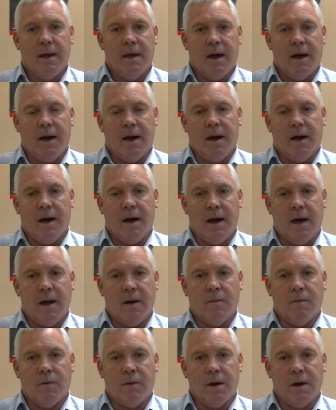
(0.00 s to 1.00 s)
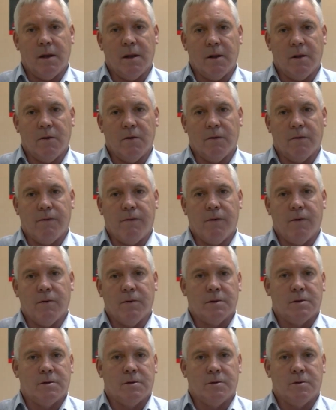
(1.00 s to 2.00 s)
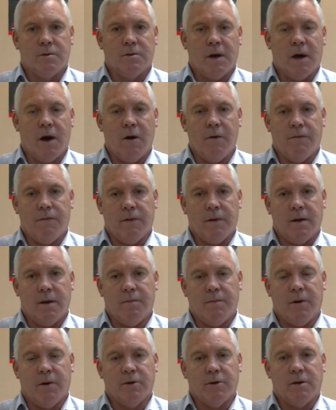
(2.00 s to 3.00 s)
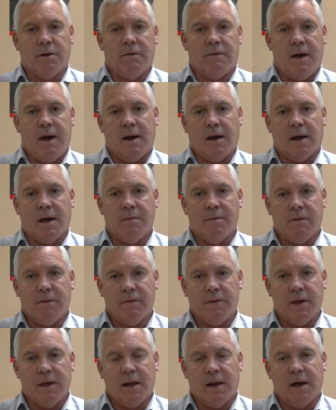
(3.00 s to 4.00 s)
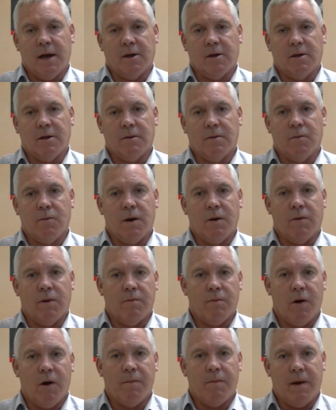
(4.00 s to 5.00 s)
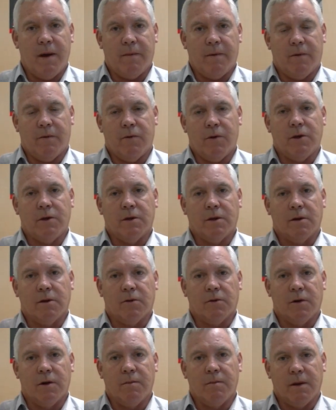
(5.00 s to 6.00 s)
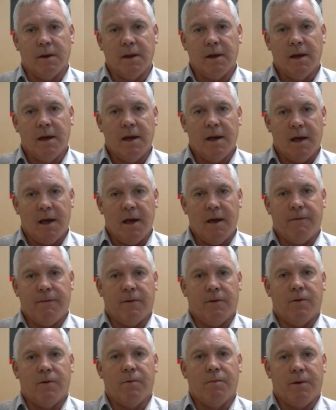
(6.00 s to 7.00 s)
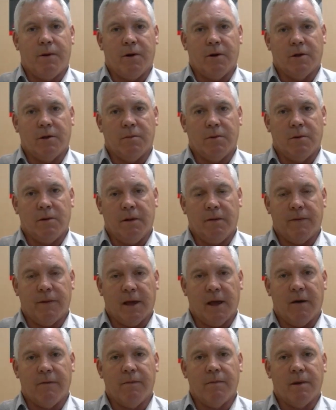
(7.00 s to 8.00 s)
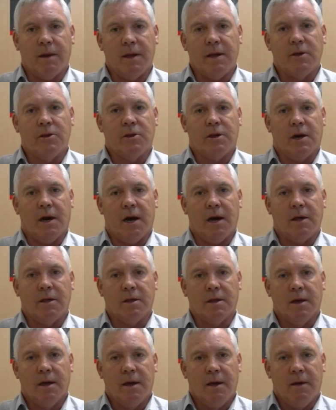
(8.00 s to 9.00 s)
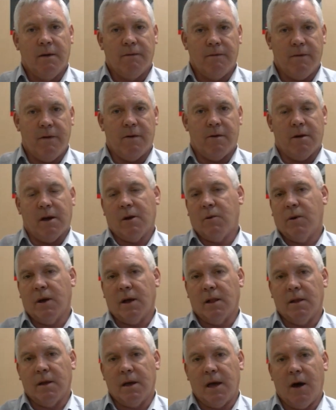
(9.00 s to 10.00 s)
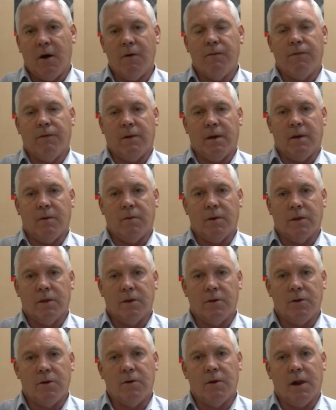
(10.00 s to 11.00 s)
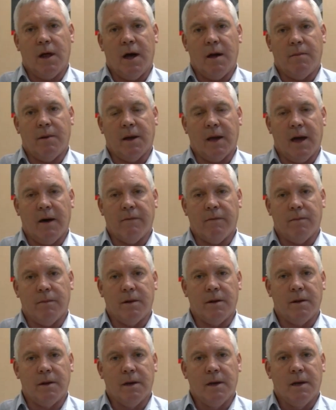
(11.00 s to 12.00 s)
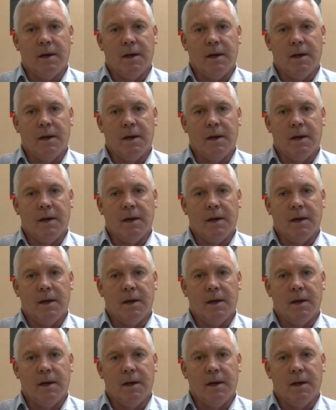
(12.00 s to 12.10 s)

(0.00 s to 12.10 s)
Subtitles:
And we look forward to hopefully a positive outcome of the election where we might be able to reach an agreement, if at all possible, if the government is changed very quickly, hopefully with the new Labor government,